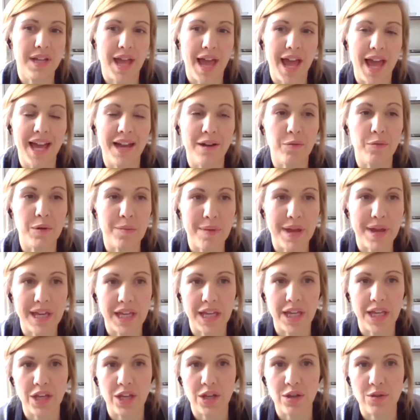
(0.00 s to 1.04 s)
and how are we
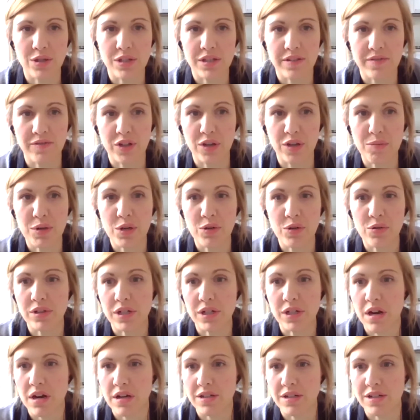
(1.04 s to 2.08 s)
making use of communal
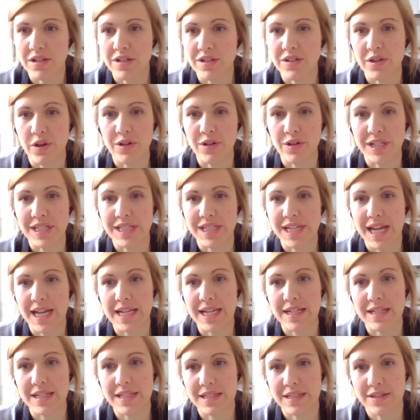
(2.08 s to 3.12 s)
gardens on
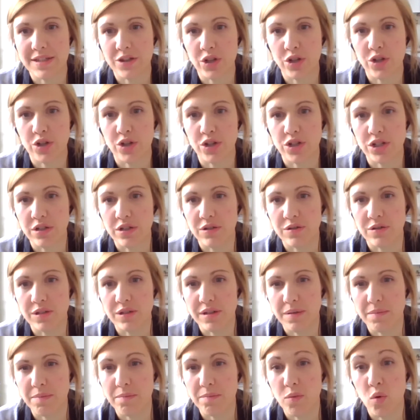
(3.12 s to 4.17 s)
estates that could
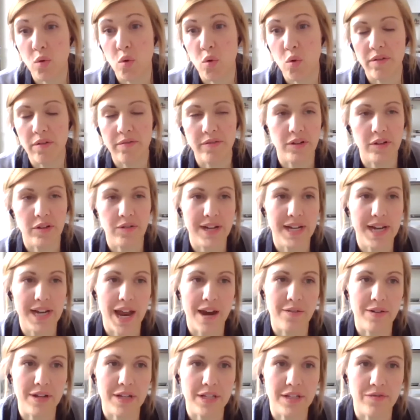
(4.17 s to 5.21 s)
use more of the green
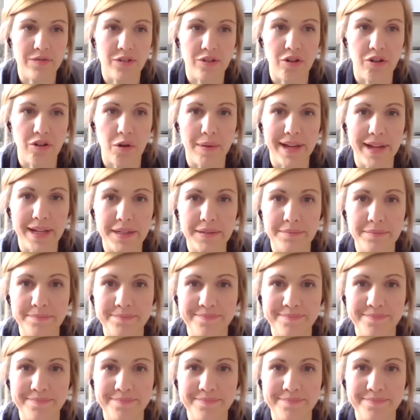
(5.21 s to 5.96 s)
areas for growing?